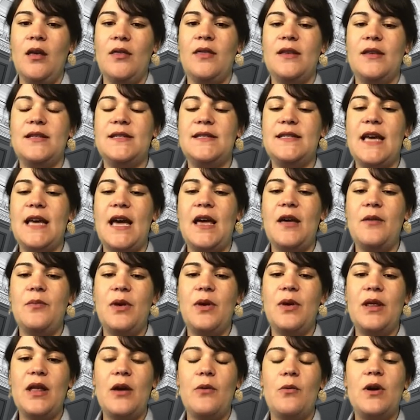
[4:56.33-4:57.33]
The second
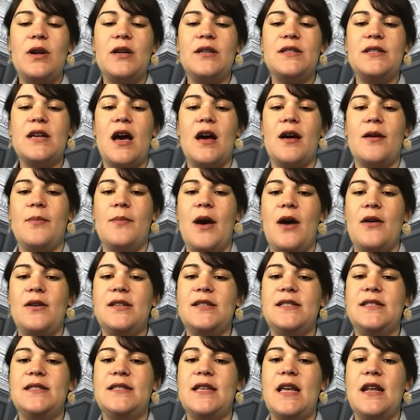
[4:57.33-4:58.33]
bill I want to talk about
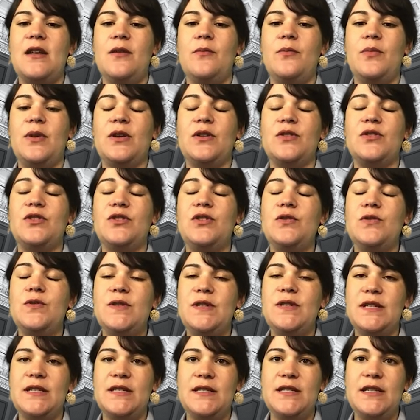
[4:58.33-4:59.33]
is Senate Bill
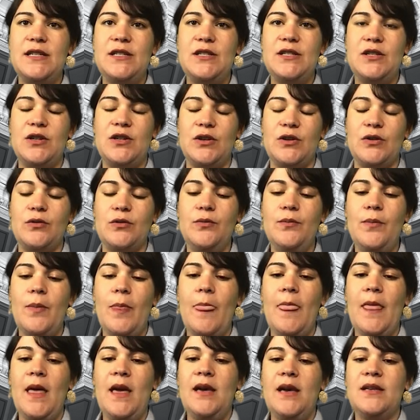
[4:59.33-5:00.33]
262,
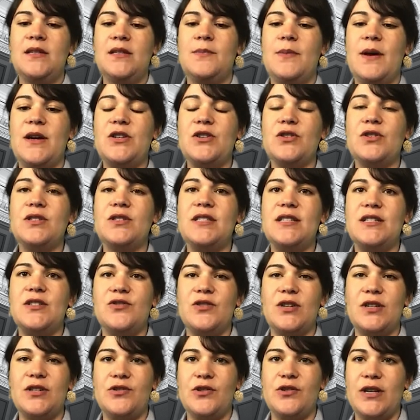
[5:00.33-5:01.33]
Special
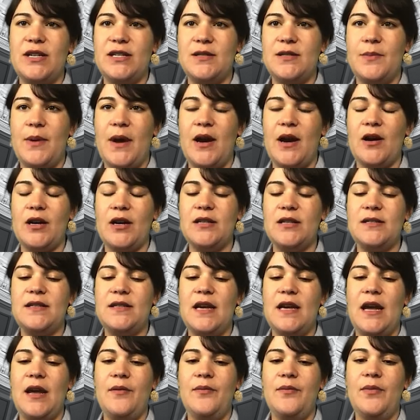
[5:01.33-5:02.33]
District
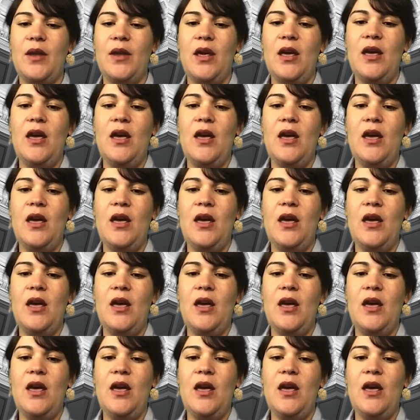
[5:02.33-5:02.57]
Transparency.